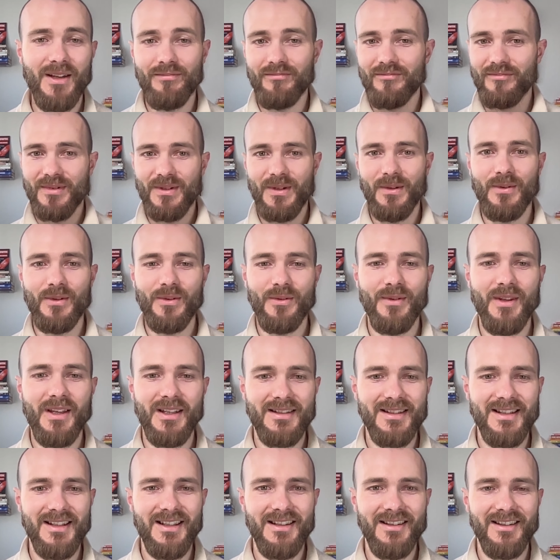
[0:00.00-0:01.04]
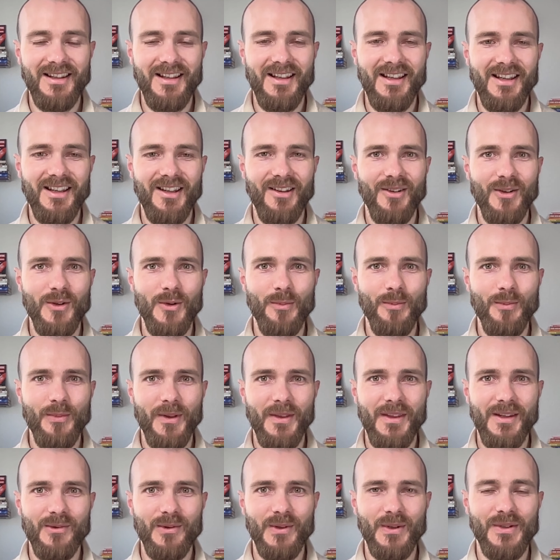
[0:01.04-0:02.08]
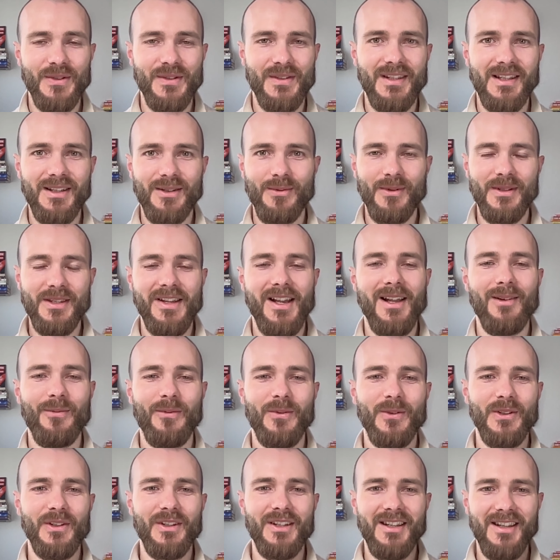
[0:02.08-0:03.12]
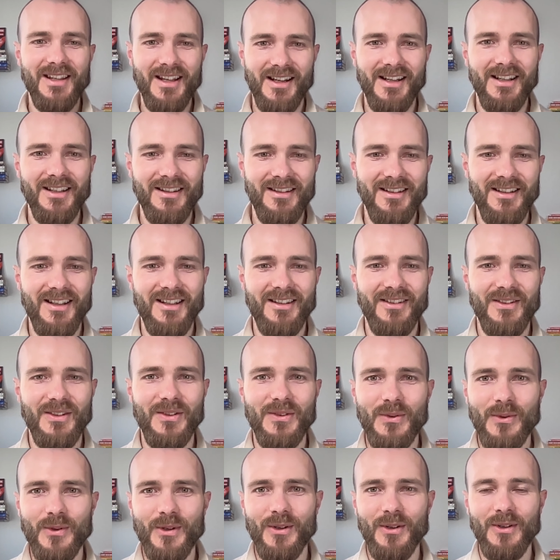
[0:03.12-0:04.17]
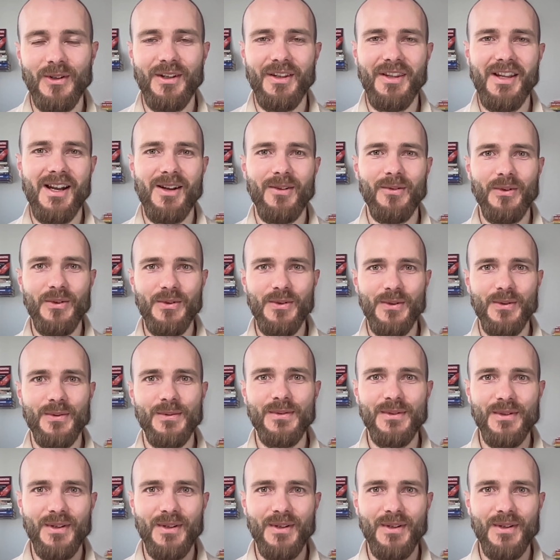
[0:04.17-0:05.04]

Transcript: So that's it. Hope this was a helpful guide and tutorial on how to use